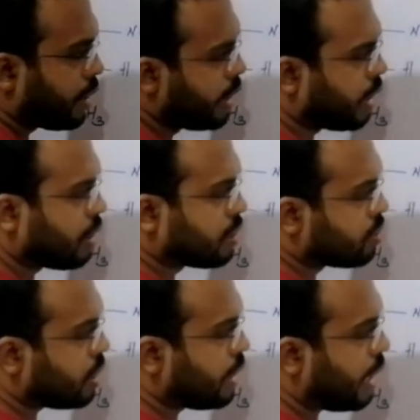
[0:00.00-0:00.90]
Here are
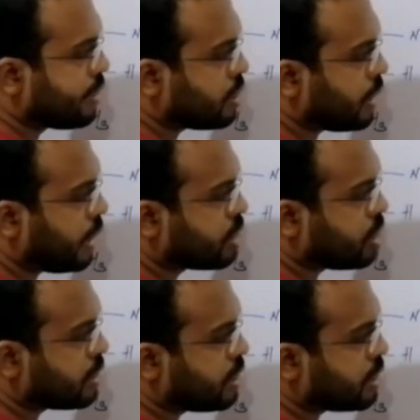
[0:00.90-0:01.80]
3 hydrogen H,
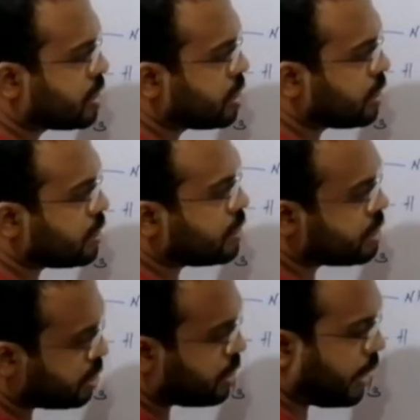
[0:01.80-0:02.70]

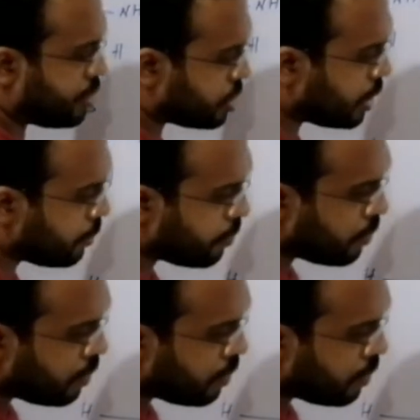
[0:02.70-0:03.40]
this 3 hydrogen.